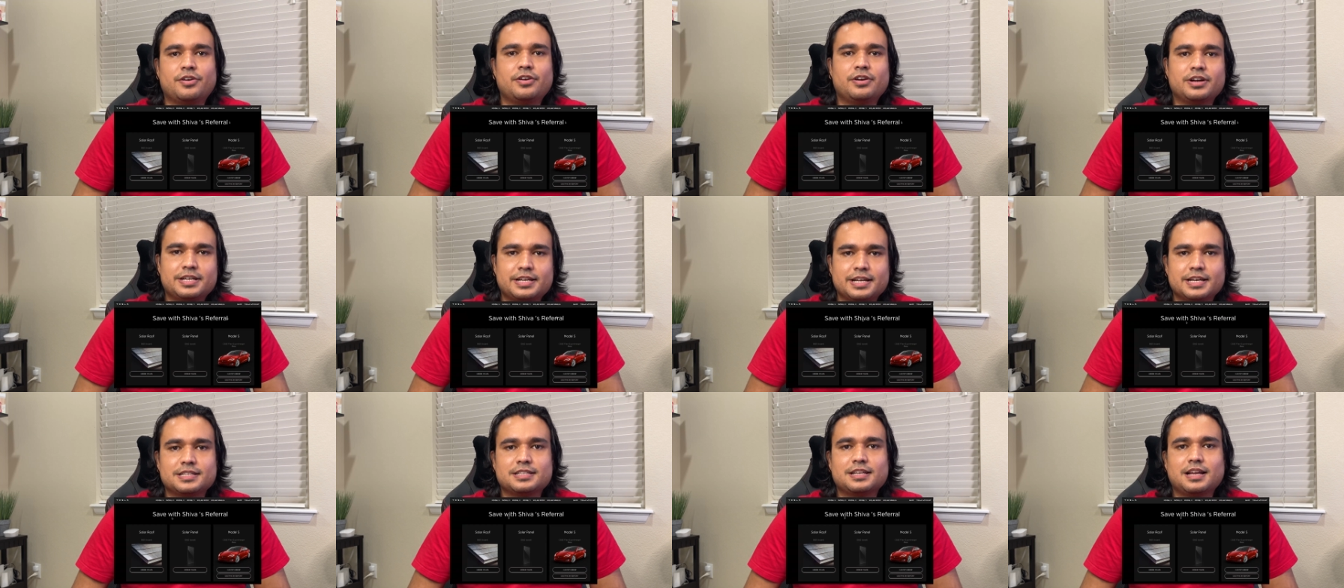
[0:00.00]
a
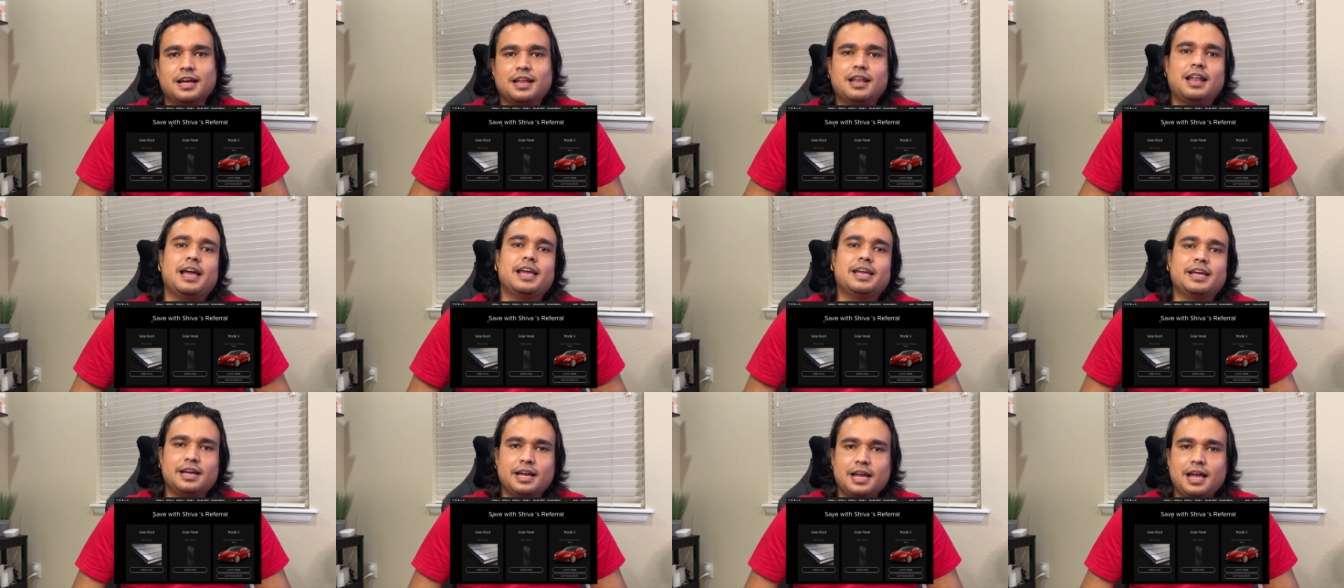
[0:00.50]
Tesla
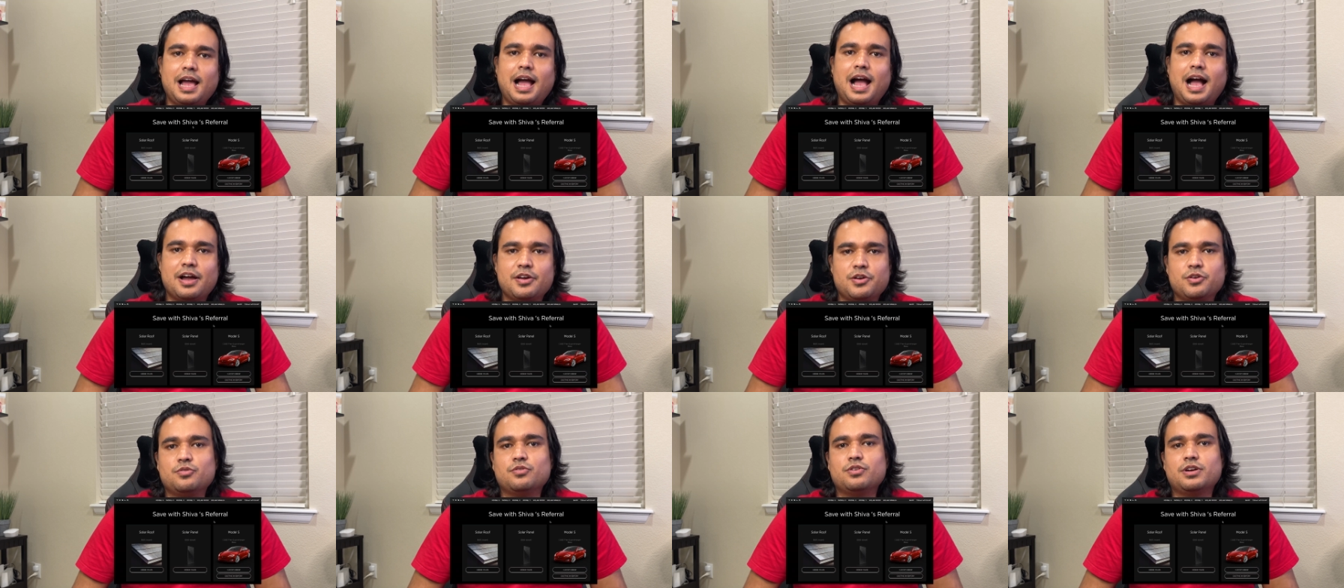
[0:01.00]
like how
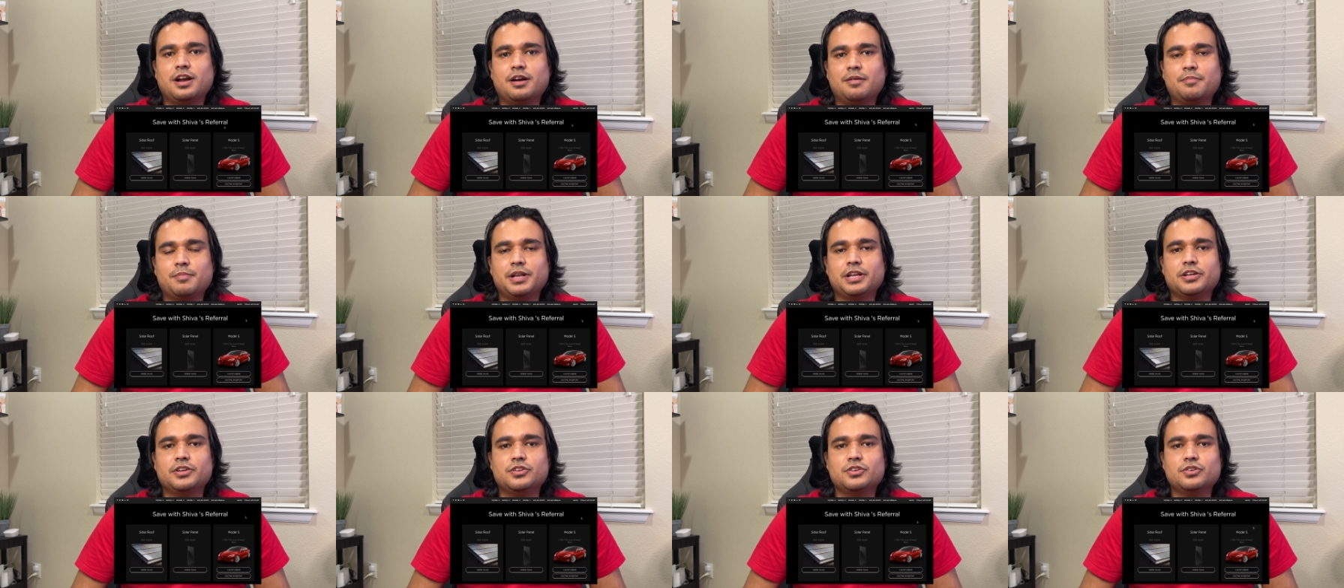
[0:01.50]
you would
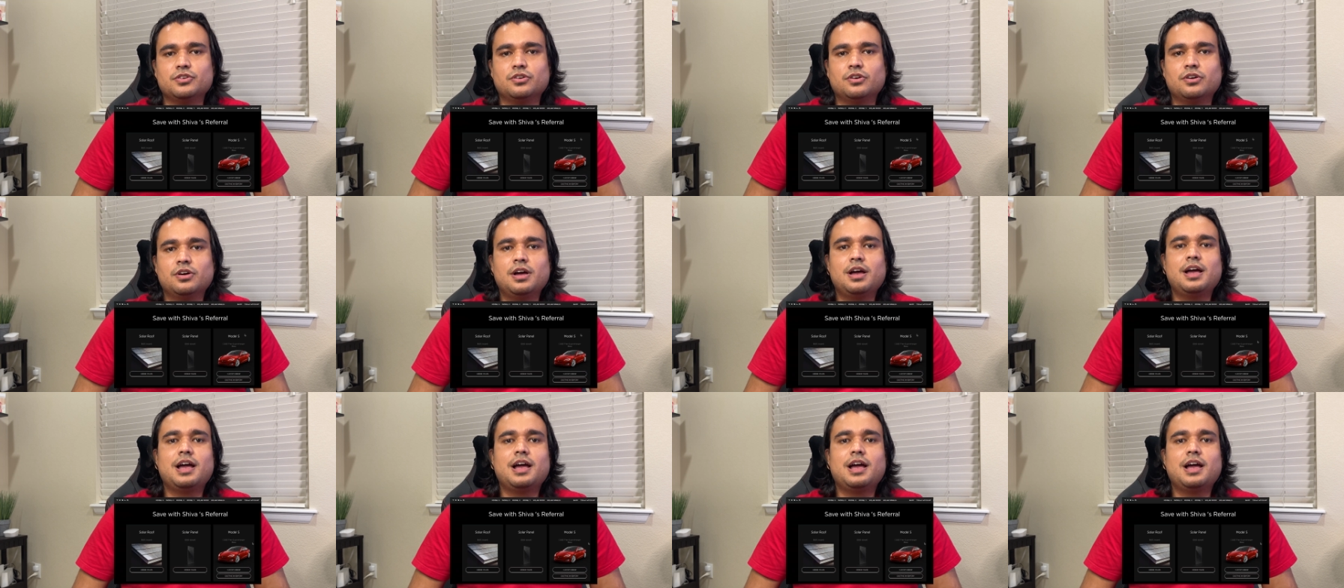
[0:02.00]
normally do.